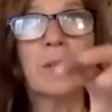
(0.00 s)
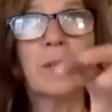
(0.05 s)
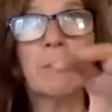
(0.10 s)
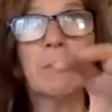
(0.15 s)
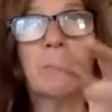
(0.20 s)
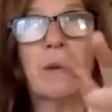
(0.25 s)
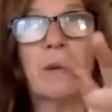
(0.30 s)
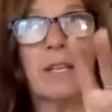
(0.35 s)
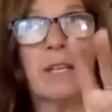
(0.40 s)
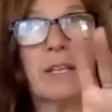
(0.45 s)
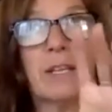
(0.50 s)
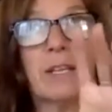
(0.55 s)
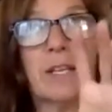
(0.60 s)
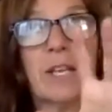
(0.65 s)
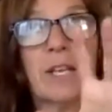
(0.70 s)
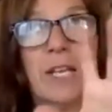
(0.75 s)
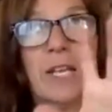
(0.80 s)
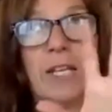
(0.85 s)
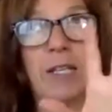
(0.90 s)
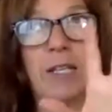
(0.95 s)
but
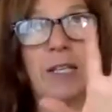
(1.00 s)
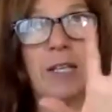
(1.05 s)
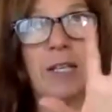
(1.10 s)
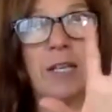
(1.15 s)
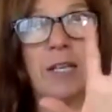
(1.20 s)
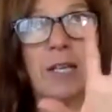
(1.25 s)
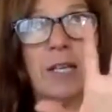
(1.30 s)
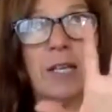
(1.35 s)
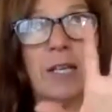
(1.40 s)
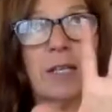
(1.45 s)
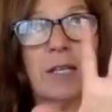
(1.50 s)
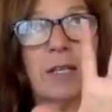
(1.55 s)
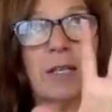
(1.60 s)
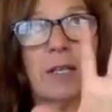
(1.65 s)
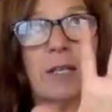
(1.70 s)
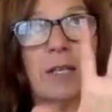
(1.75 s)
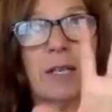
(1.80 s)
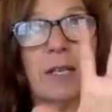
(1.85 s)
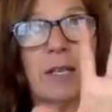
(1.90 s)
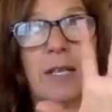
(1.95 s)
it
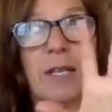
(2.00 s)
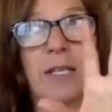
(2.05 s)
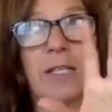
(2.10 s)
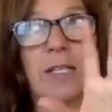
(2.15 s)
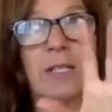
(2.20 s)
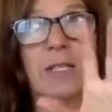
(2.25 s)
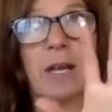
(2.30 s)
is,